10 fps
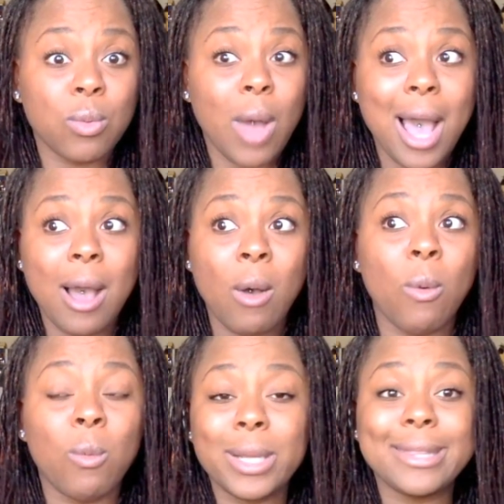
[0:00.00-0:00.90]
how
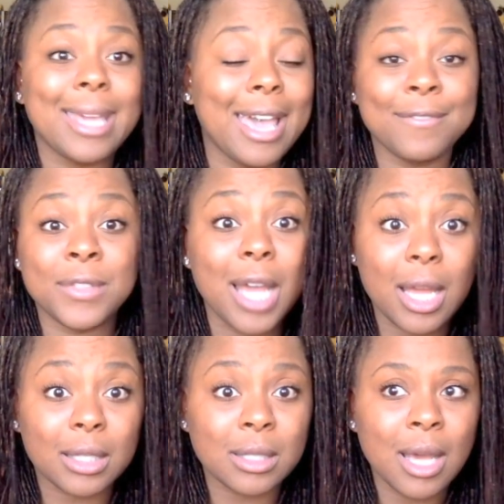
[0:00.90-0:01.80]
what they have
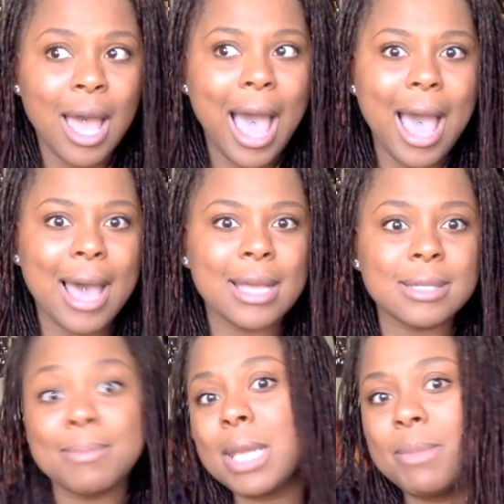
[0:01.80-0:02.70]
done
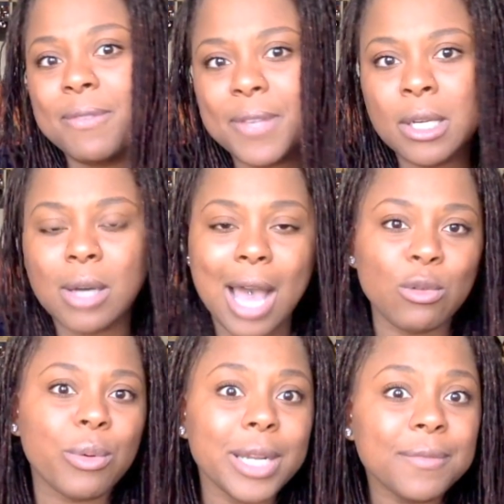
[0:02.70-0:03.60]
has made me feel,
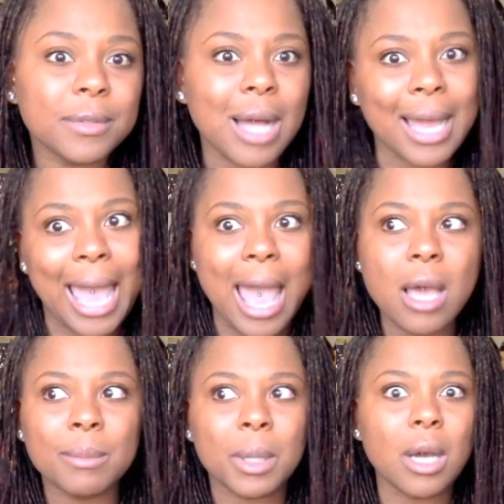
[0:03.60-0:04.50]
how grateful I
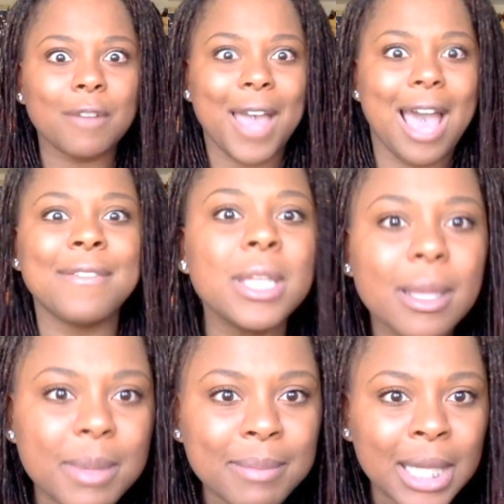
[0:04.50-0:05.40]
am of having
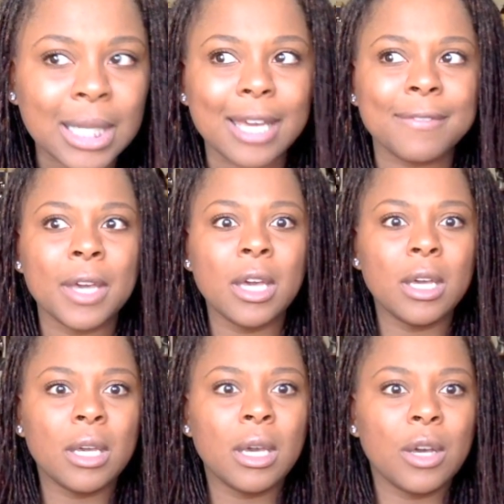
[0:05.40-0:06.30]
them in my life,
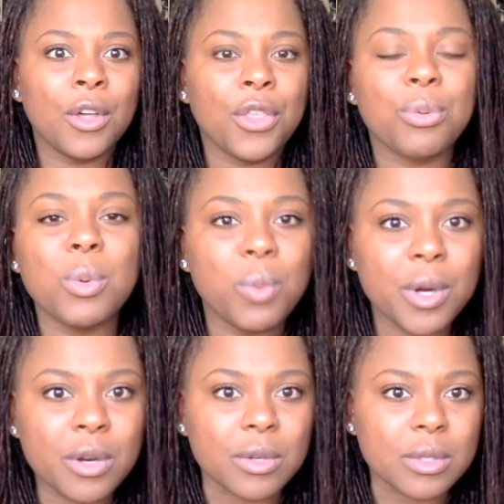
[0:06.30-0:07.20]
through
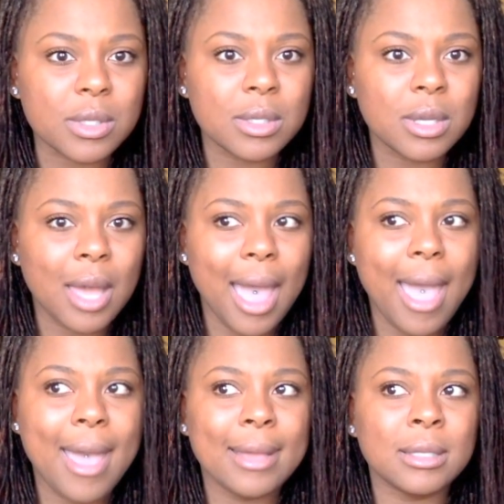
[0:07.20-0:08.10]
words
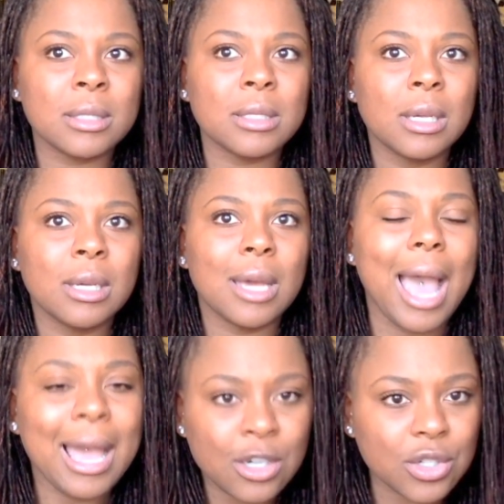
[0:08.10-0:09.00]
and
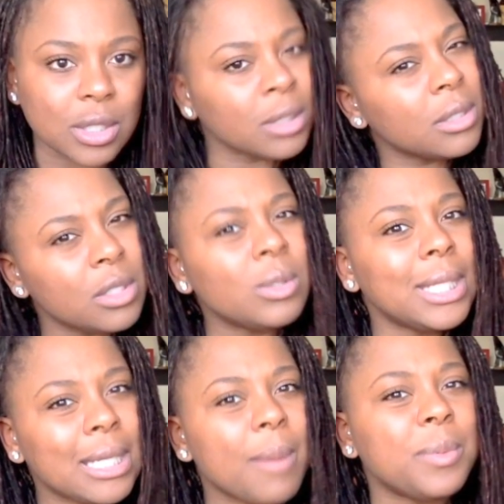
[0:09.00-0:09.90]
action. You
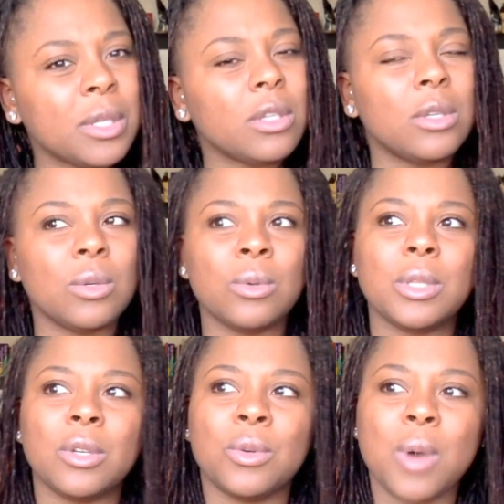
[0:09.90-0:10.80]
lead up,
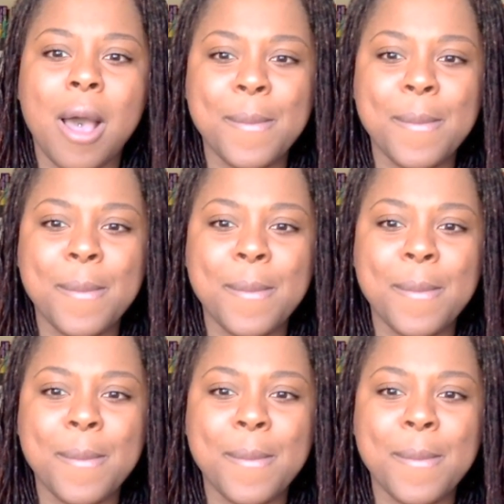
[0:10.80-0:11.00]
you